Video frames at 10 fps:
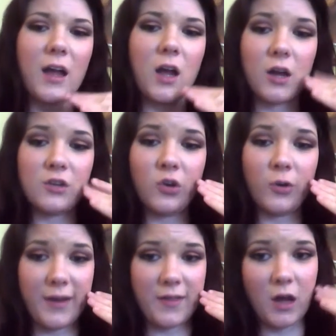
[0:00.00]

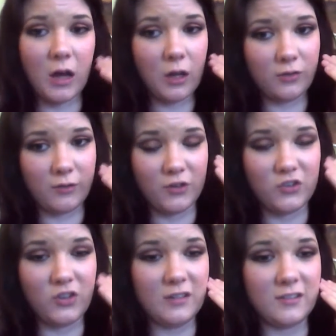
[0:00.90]
contouring in the hollows of your cheeks,